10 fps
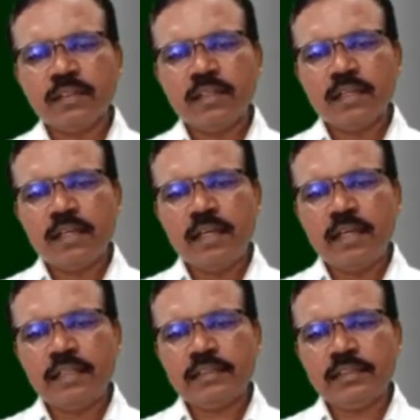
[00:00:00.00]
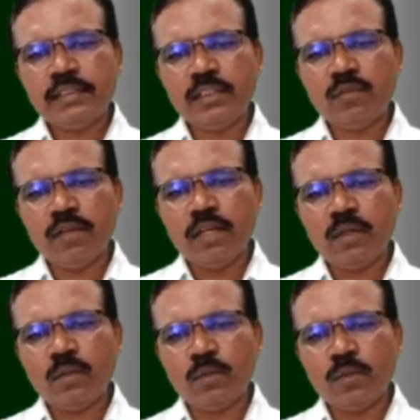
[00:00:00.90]
x is equal
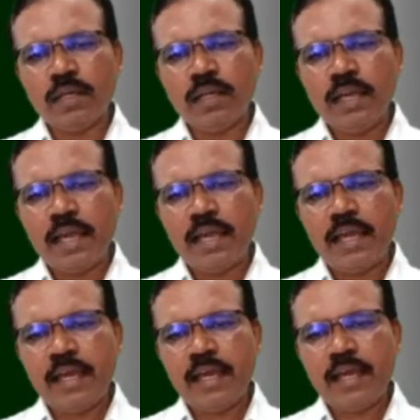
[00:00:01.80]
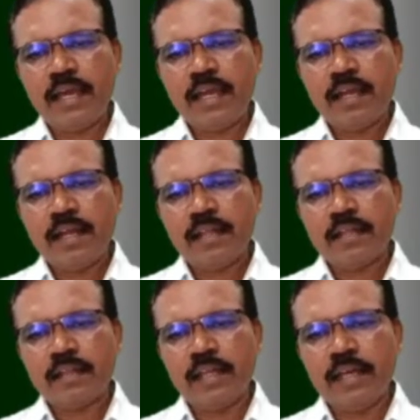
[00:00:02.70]
to a,
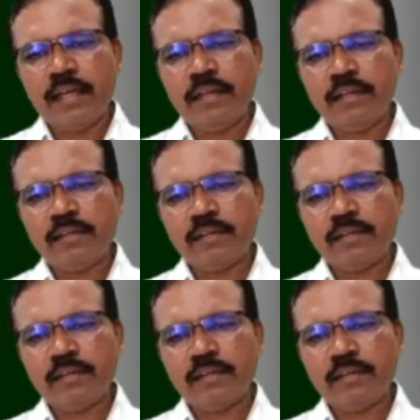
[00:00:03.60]
then